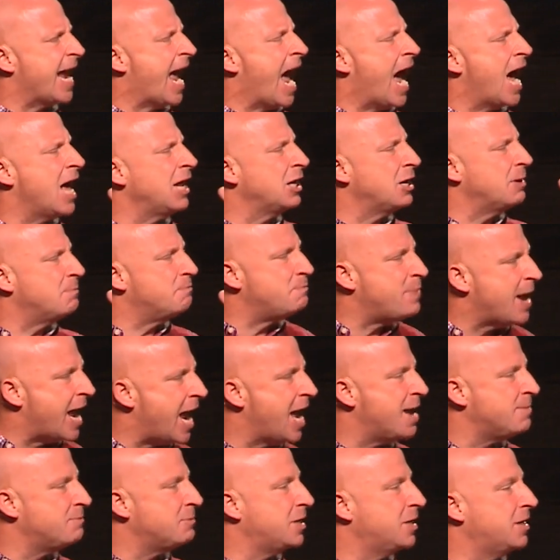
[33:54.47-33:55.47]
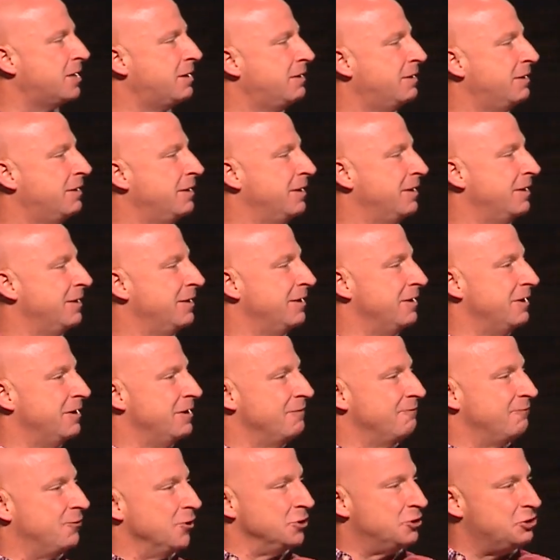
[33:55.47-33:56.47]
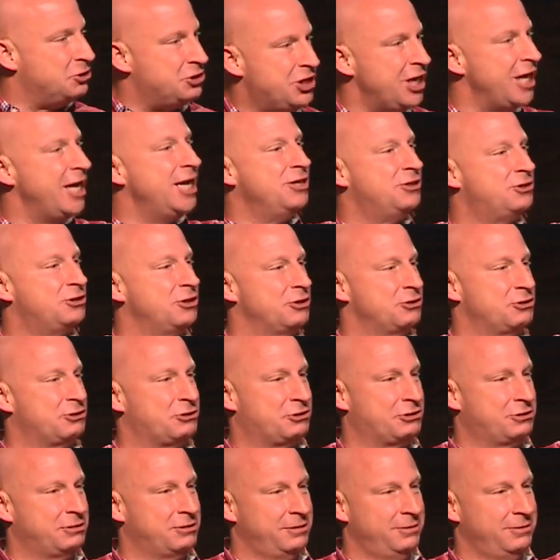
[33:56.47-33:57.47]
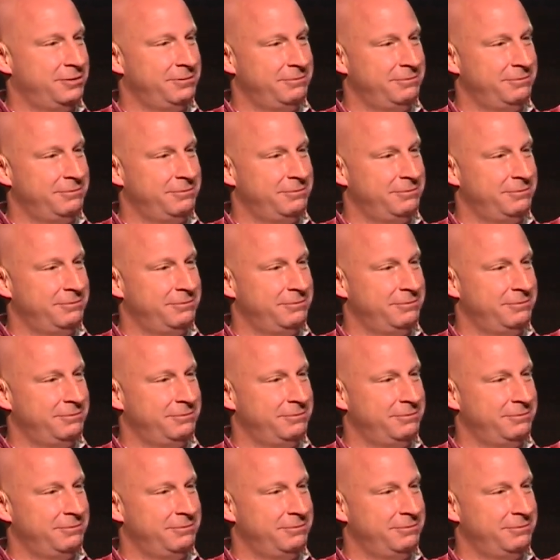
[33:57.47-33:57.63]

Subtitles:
Alabama for Jesus.